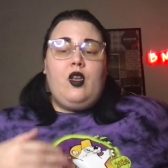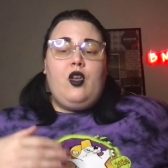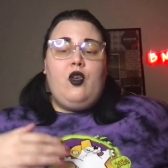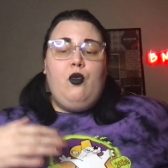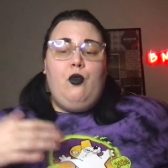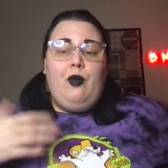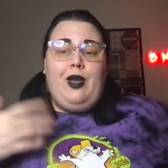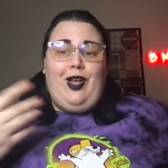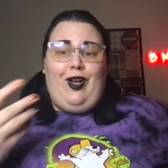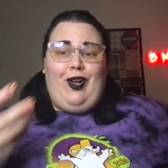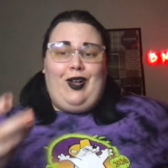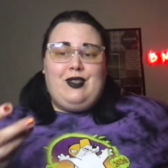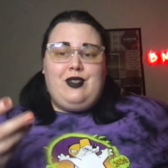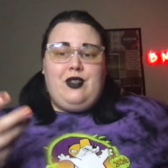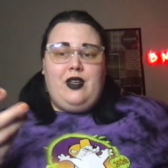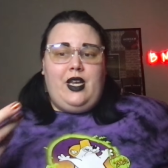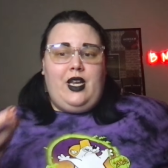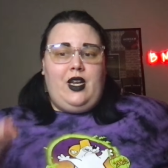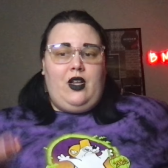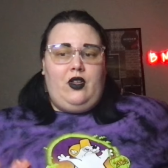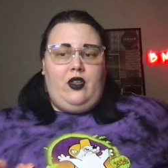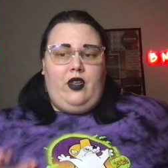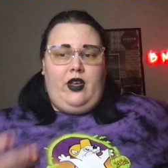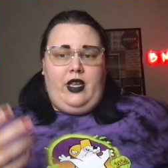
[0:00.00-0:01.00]
We also
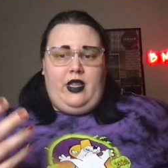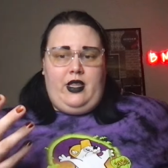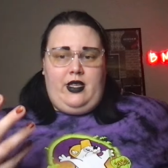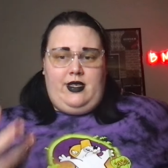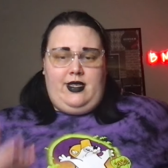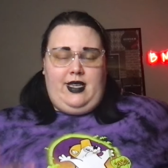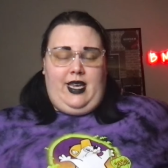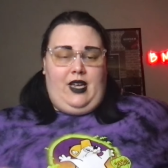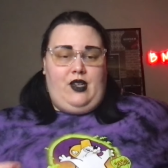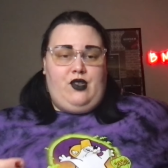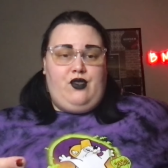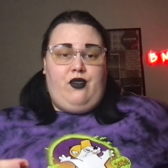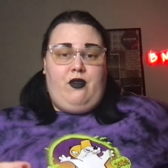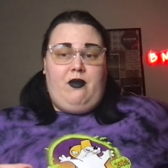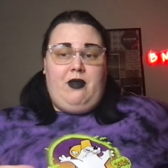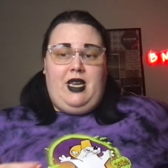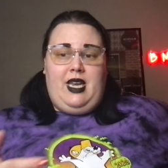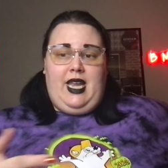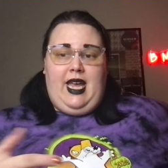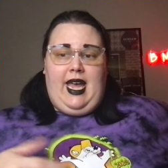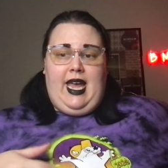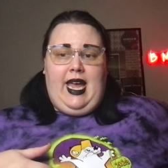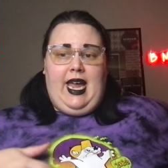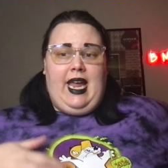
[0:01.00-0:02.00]
get a look at the sketch from the
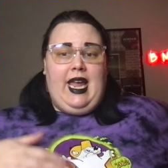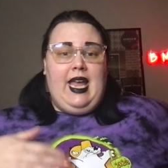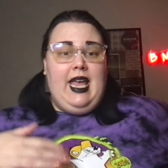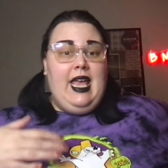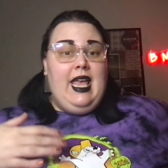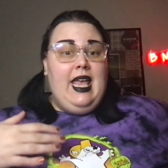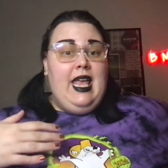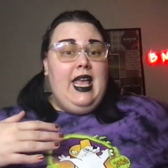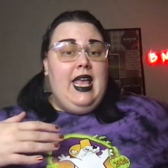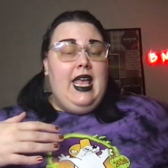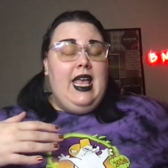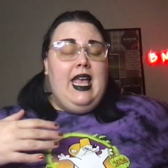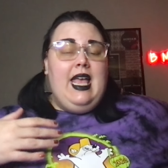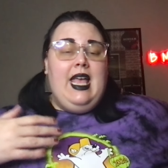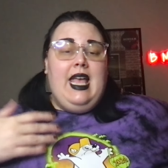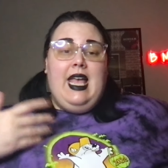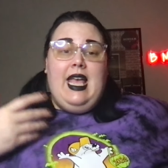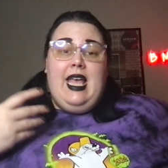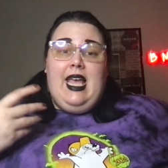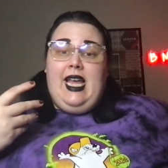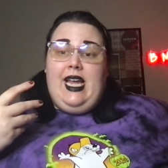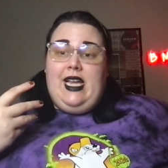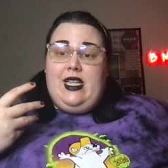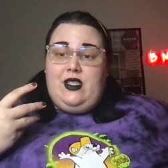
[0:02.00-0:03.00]
day.
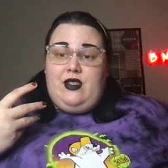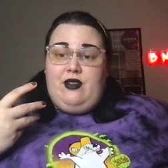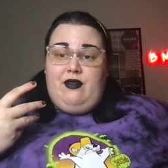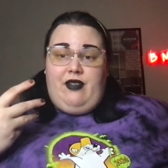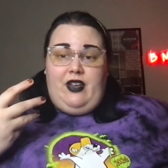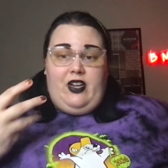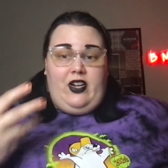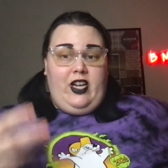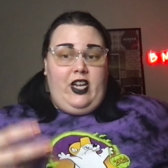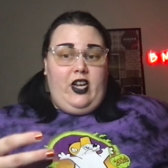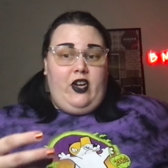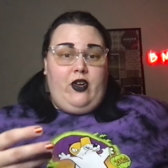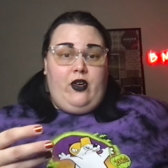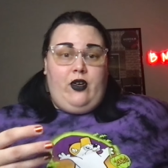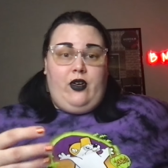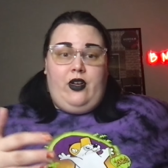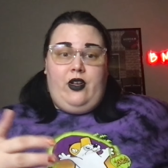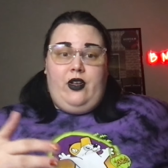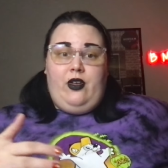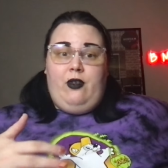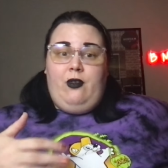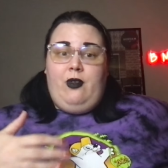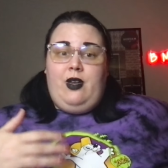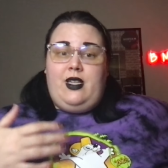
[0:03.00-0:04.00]
It's very
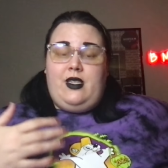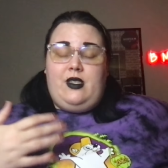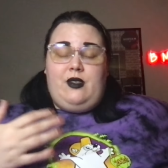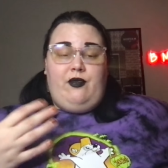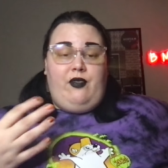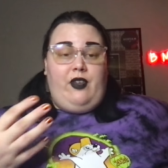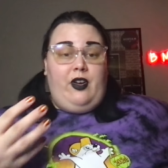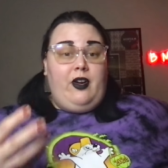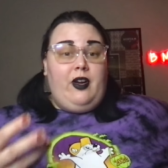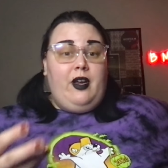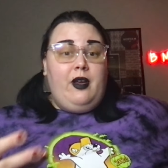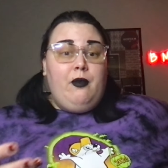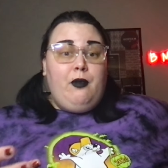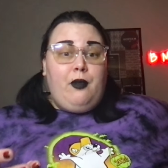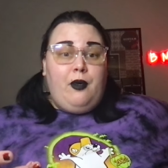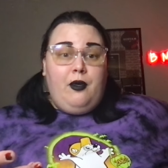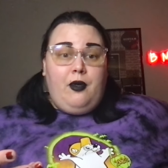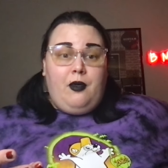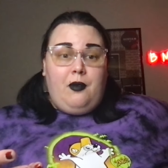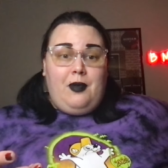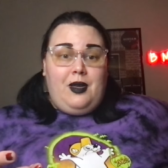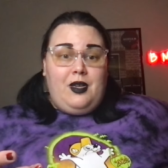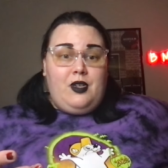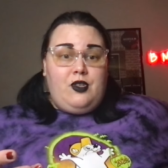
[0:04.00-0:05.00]
crude. It's very
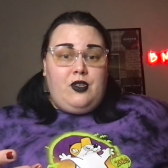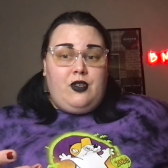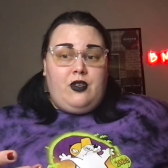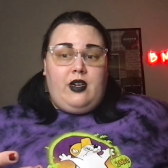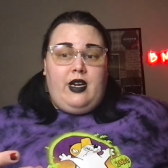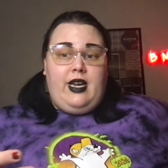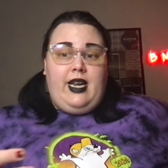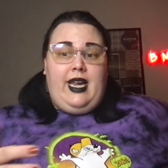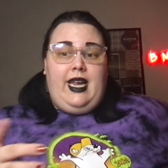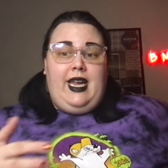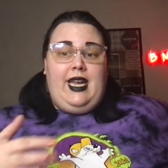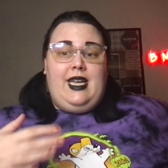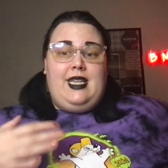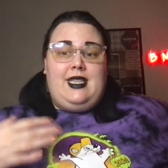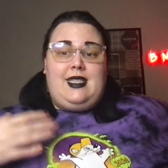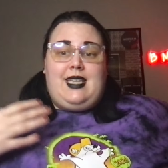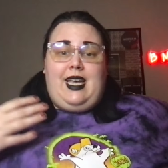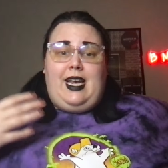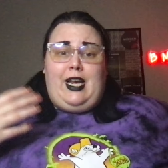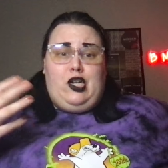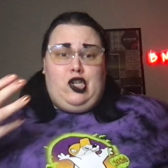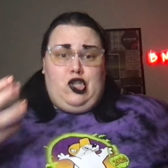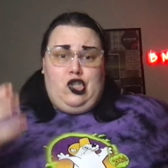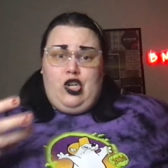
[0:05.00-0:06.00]
rudimentary. It's
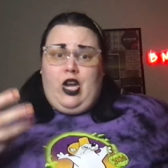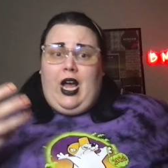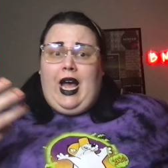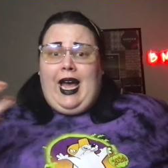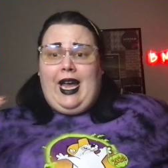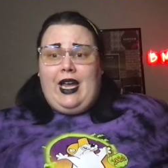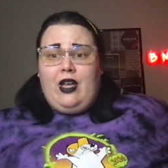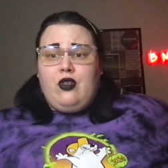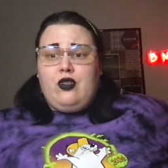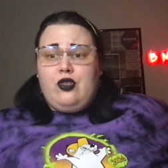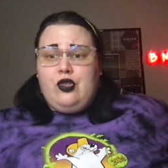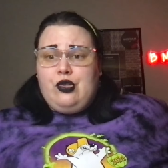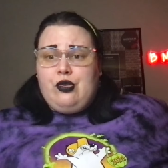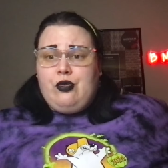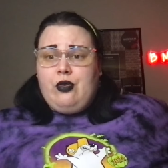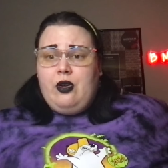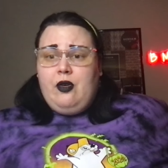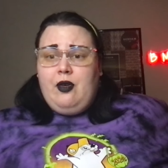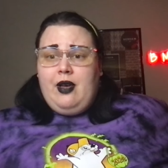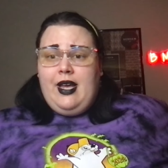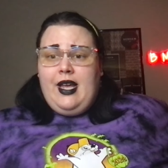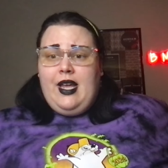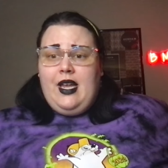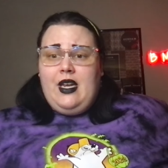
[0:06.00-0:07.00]
like a child
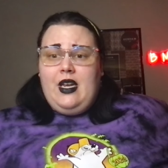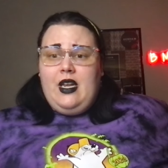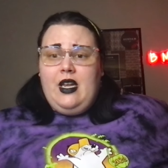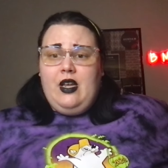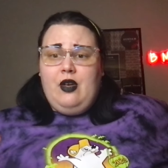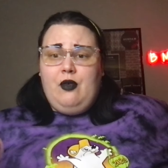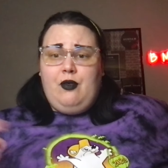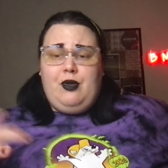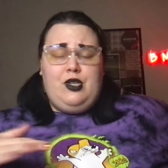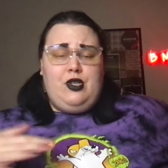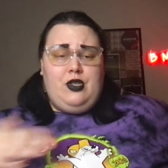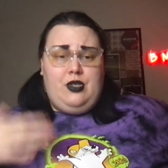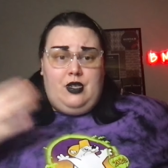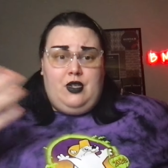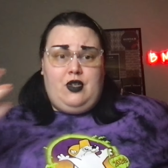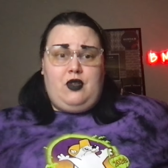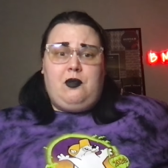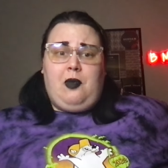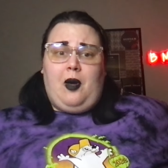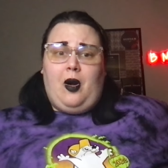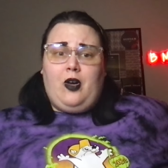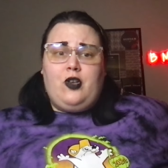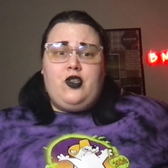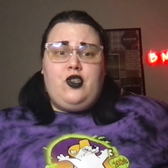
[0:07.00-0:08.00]
drew it, which is a
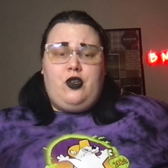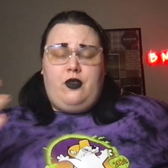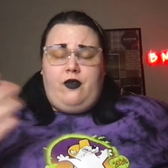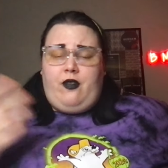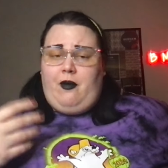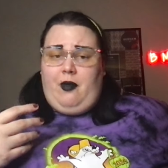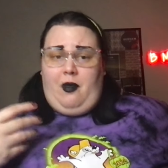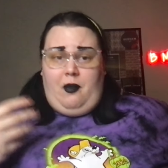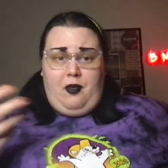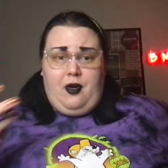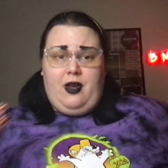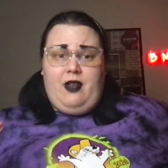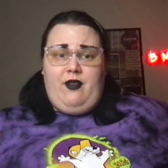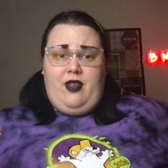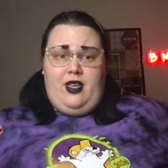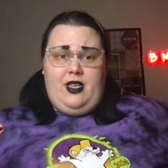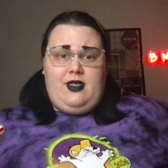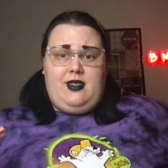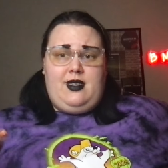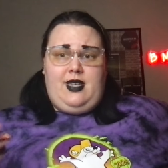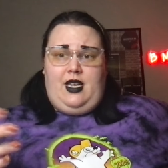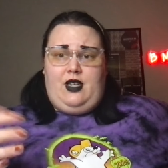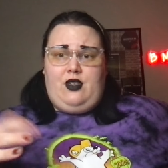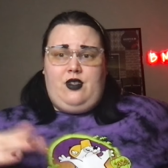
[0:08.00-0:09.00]
departure from the
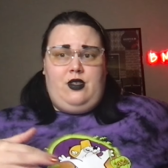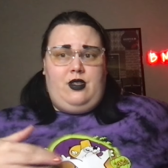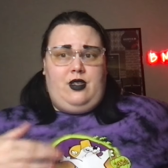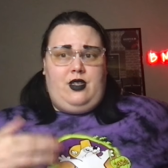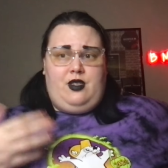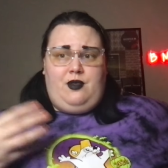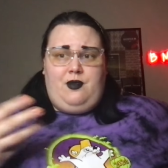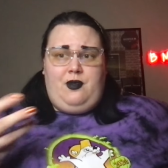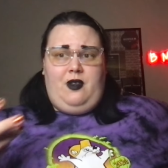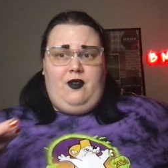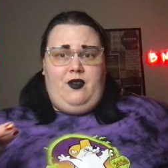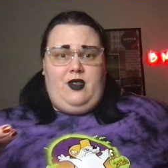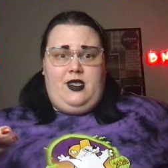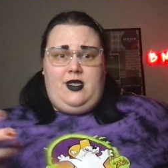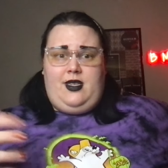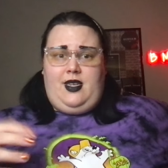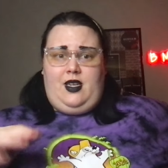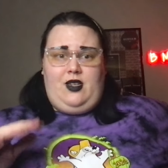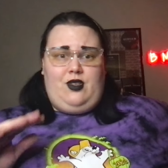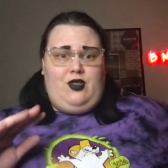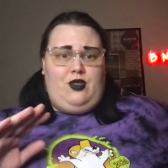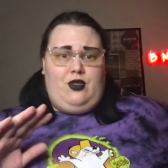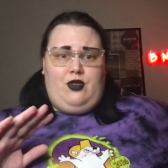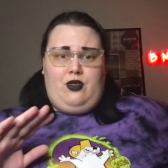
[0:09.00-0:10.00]
previous sketches, because previous
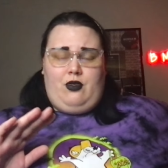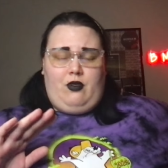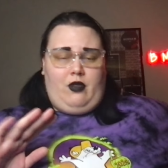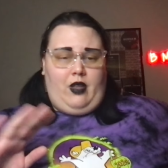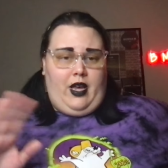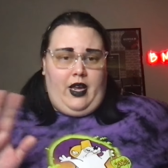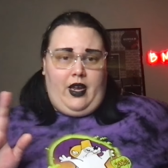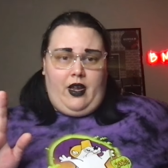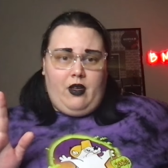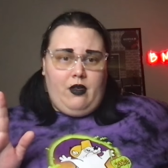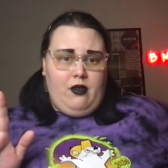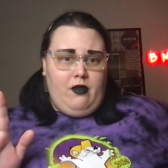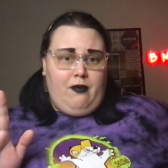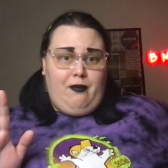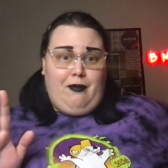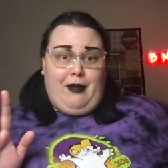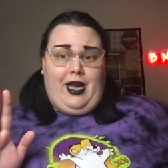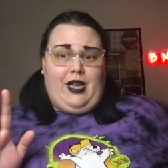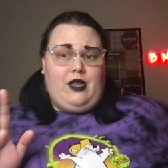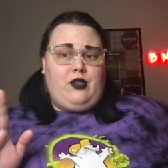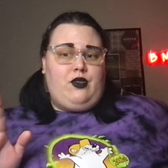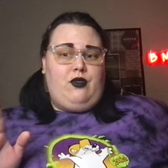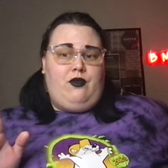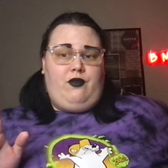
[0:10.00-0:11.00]
sketches are like
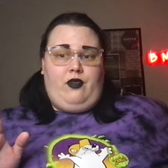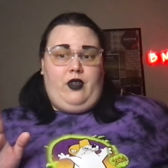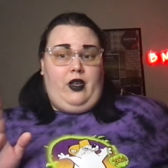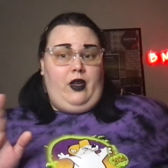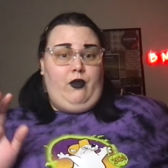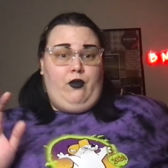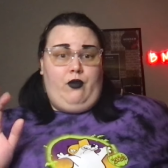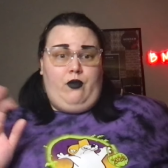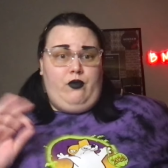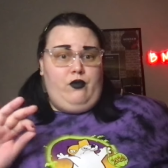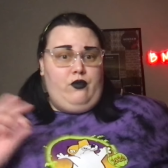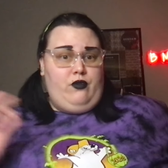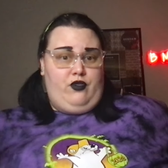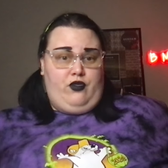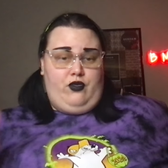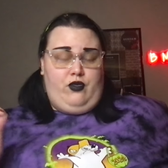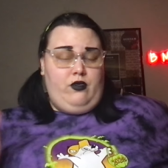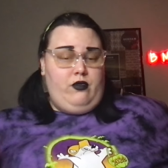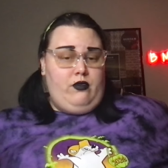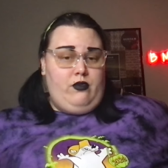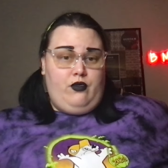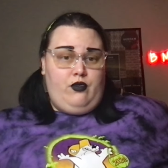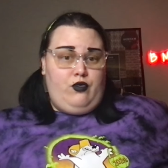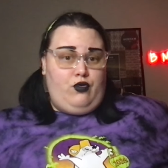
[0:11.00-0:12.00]
masterfully
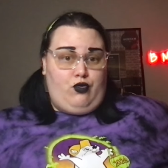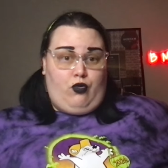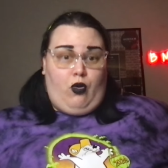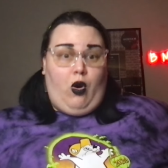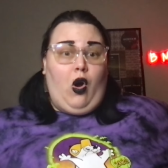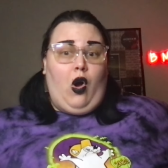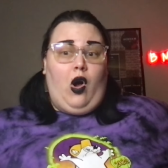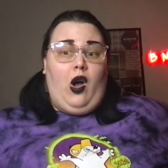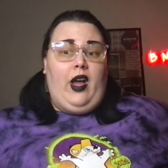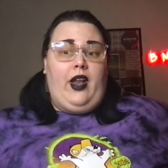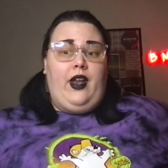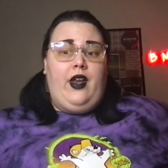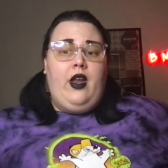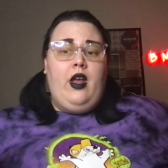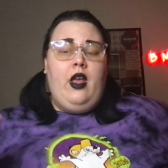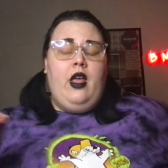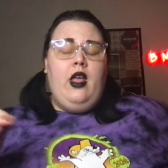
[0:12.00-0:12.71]
drawn.